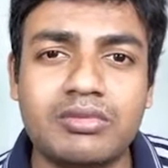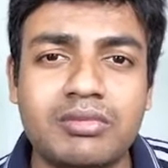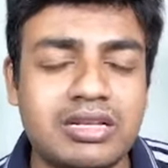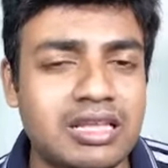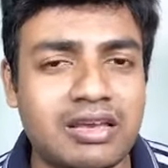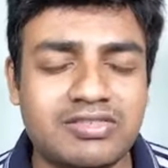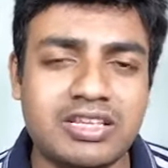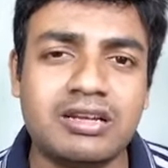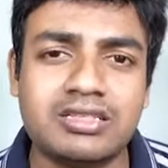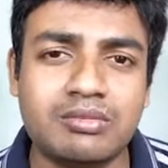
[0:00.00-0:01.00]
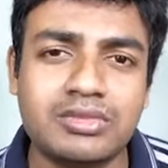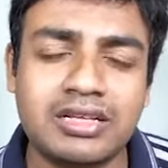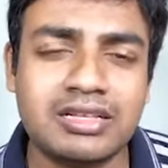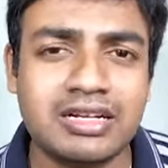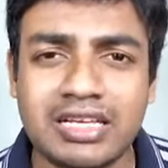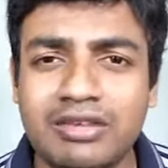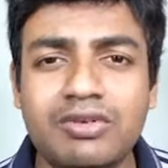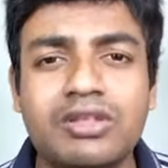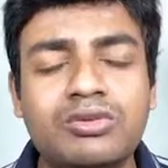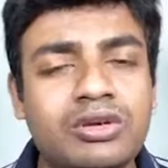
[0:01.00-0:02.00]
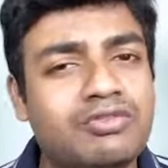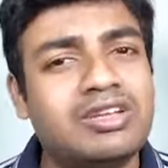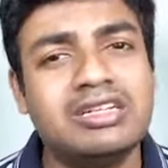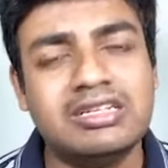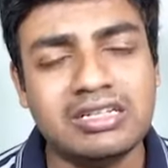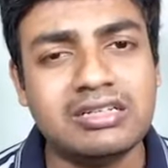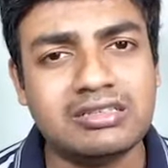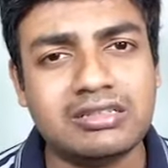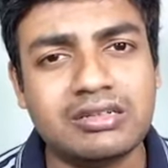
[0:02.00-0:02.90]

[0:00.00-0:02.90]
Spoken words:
But they have said something that even though if it didn't,